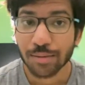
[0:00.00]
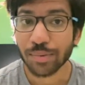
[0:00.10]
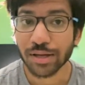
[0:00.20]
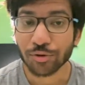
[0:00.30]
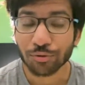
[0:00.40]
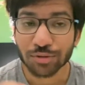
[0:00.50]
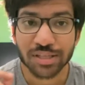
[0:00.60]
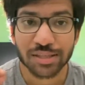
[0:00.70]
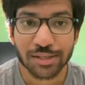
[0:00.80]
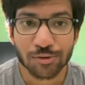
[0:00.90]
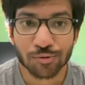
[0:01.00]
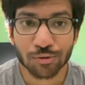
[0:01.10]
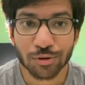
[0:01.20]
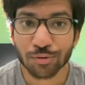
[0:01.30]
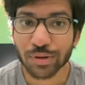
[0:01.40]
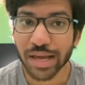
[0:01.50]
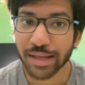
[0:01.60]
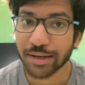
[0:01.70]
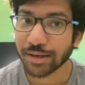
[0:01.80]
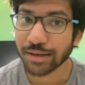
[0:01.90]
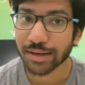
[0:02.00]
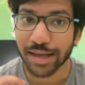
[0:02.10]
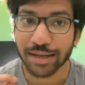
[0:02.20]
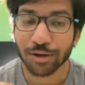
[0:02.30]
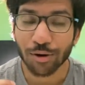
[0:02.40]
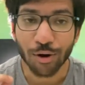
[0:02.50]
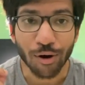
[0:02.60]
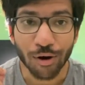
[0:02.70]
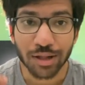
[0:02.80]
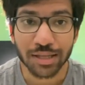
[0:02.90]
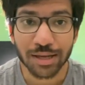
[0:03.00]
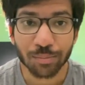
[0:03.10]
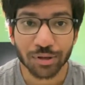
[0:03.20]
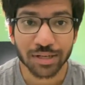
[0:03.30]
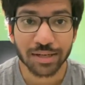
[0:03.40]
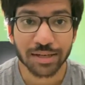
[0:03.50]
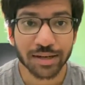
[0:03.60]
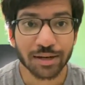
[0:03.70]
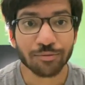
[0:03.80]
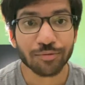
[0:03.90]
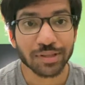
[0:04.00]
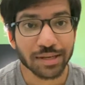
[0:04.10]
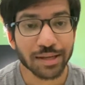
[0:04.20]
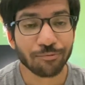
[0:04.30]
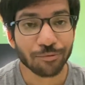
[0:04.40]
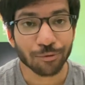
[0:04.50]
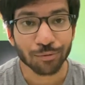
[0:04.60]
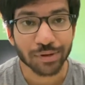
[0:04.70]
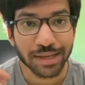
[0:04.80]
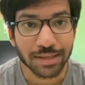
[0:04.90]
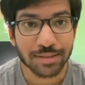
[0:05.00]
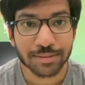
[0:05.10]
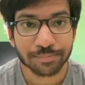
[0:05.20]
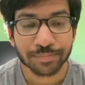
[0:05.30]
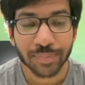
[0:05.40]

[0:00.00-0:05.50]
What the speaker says: But using this tool you can getting all the important data within a few clicks,